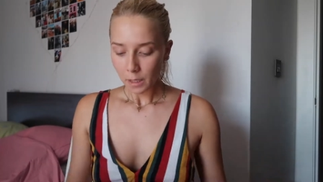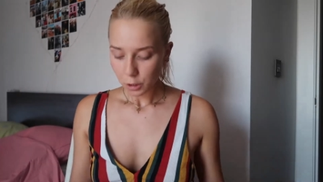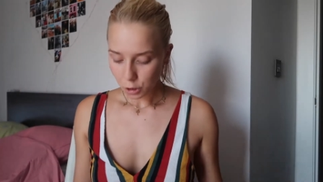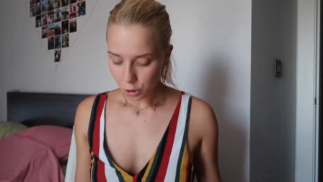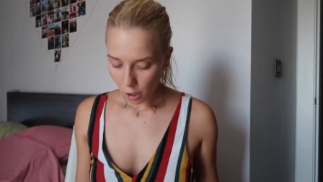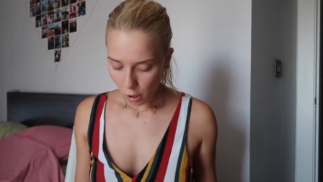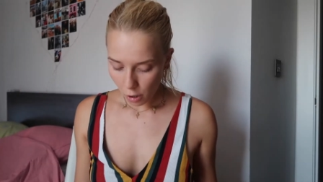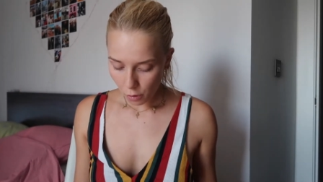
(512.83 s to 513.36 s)

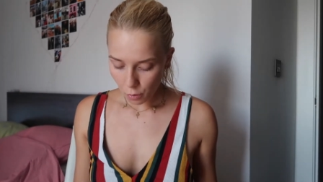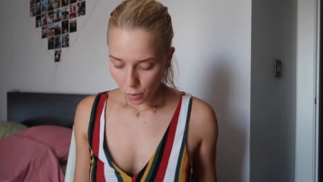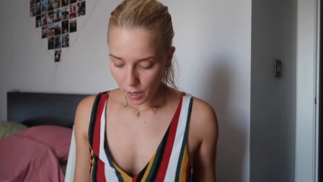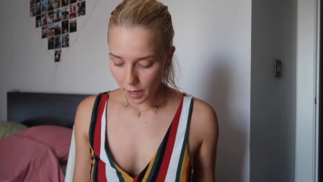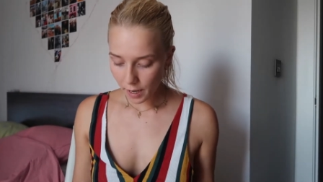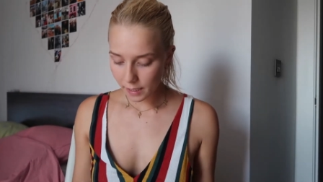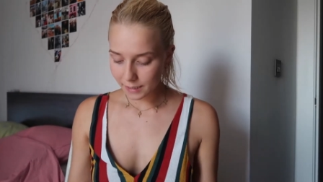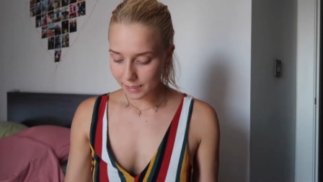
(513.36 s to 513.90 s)
So
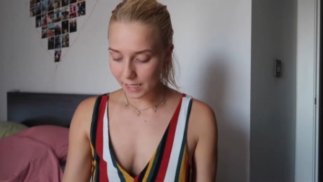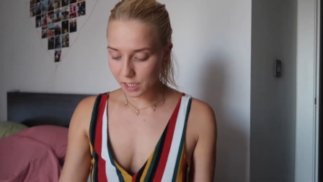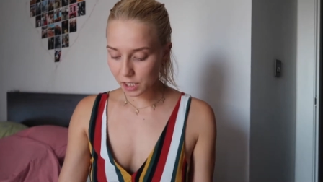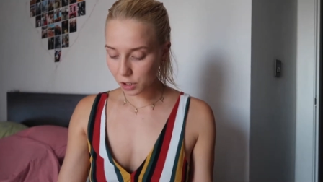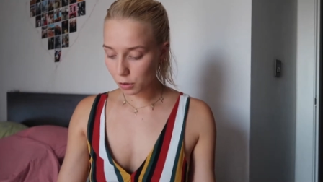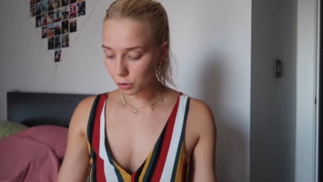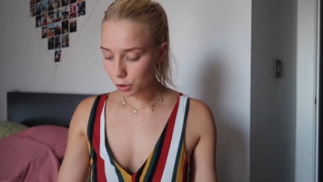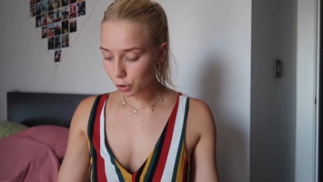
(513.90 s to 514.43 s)
uh,
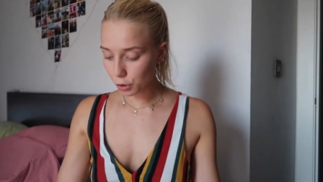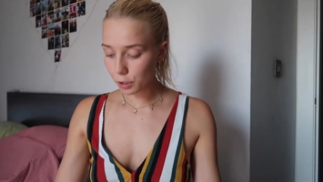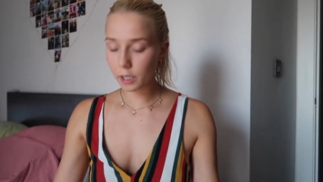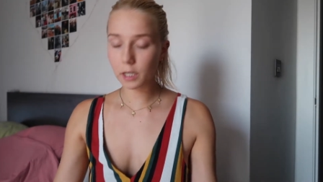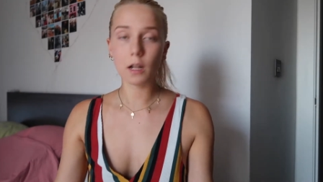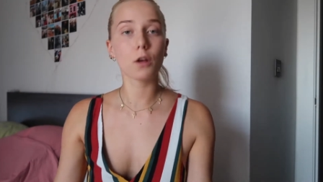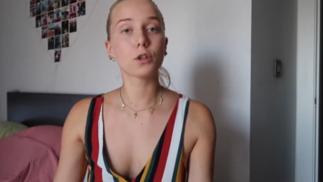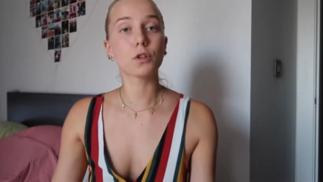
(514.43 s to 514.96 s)
this
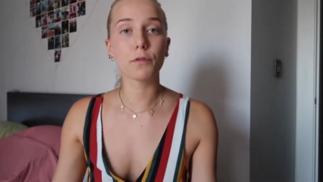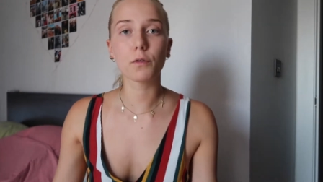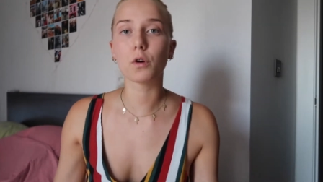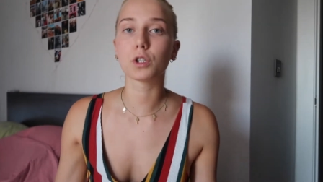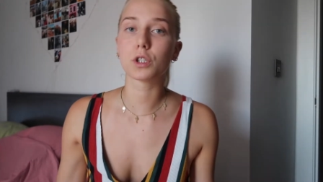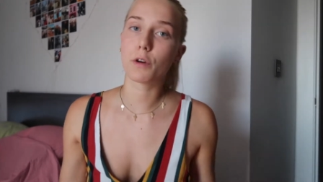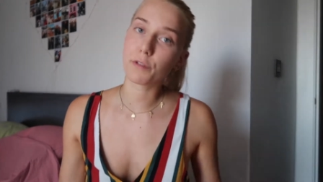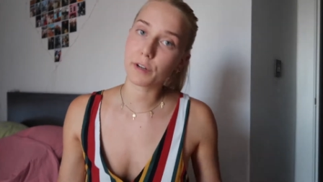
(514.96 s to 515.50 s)
concerning clothes, of
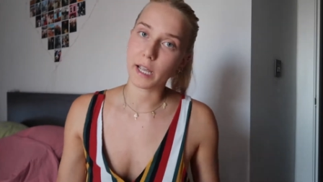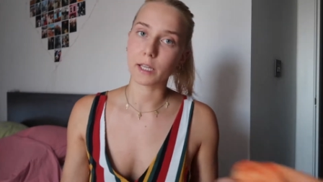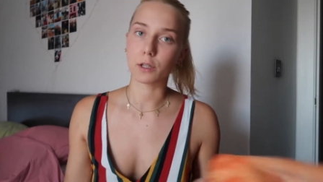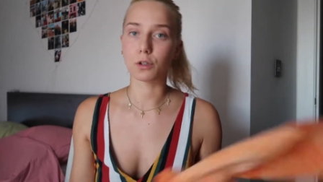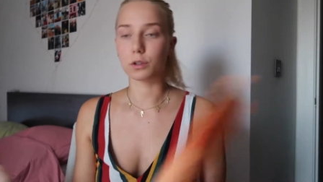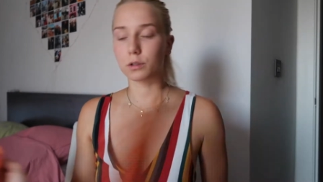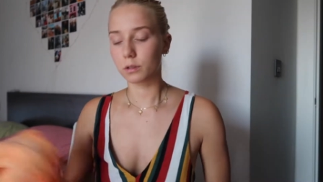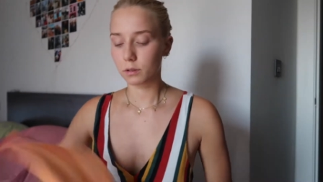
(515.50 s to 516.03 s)
course, don't forget
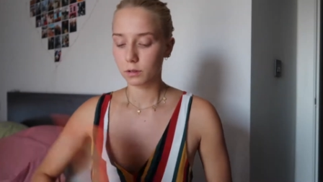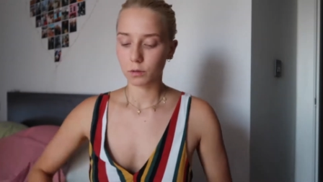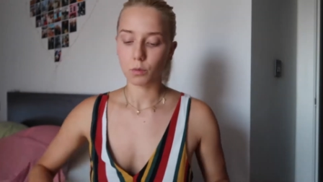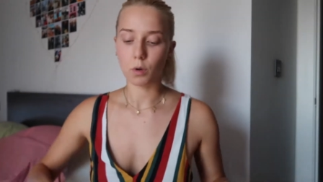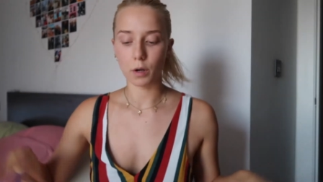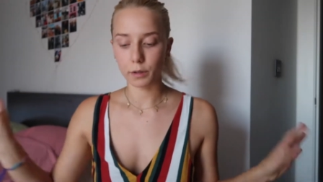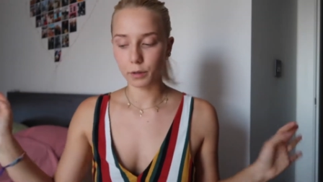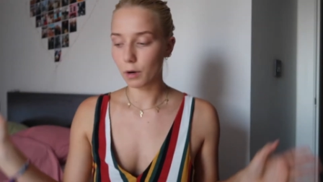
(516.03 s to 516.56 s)
your,
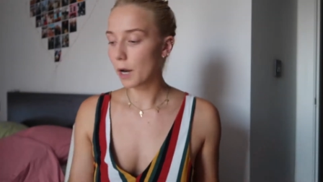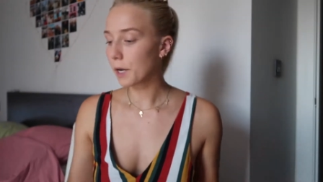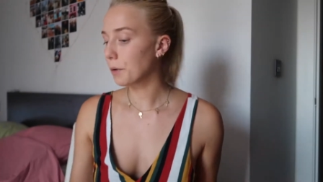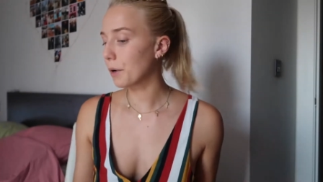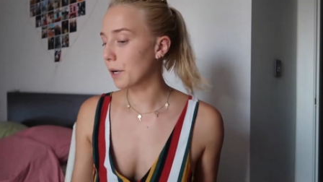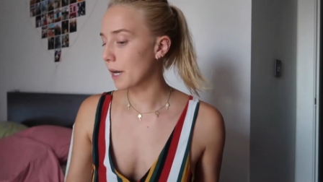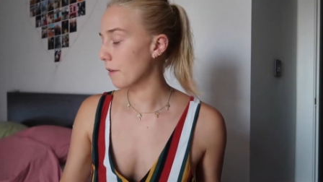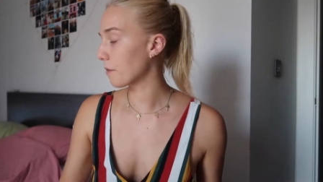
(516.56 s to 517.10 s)
your
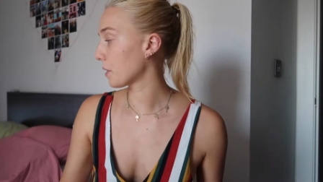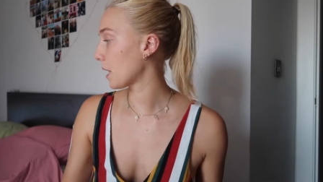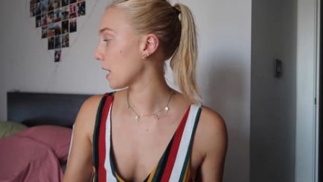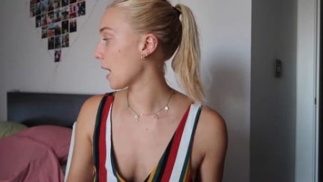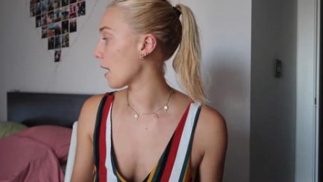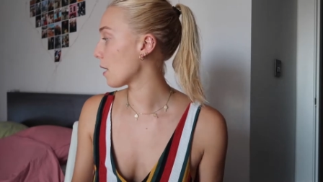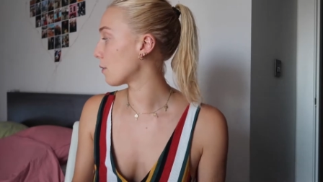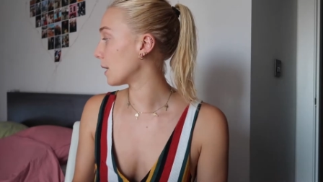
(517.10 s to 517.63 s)
underwear and
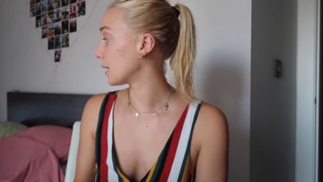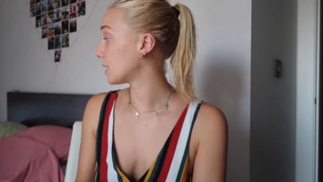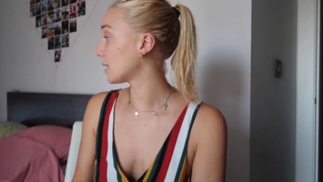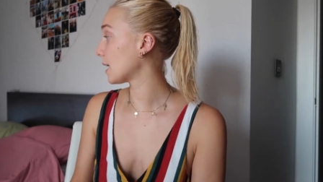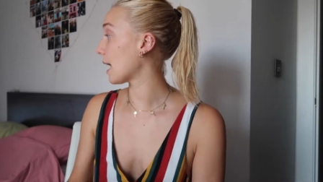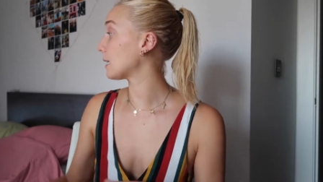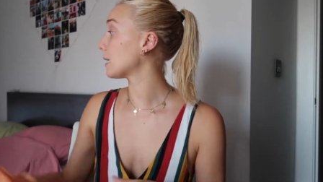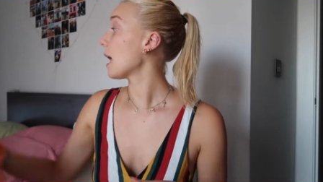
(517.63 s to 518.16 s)
everything I already
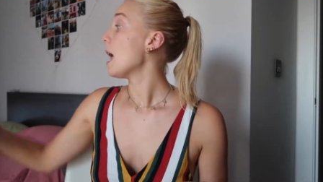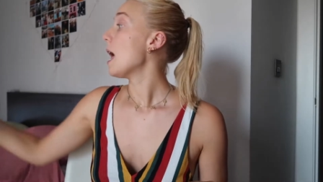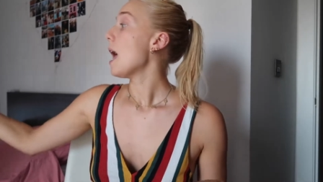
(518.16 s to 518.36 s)
said.